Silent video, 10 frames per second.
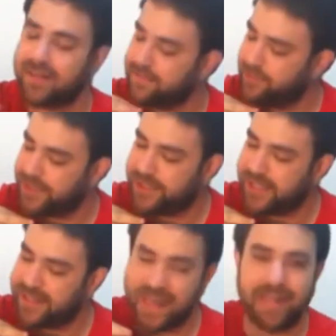I'd
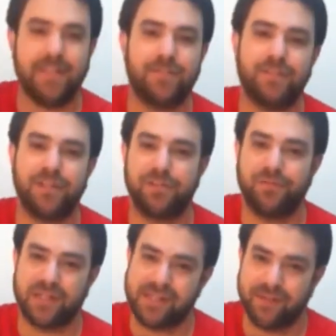appreciate any
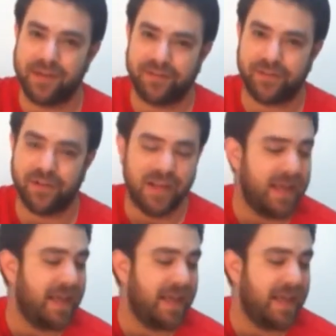donation whatsoever.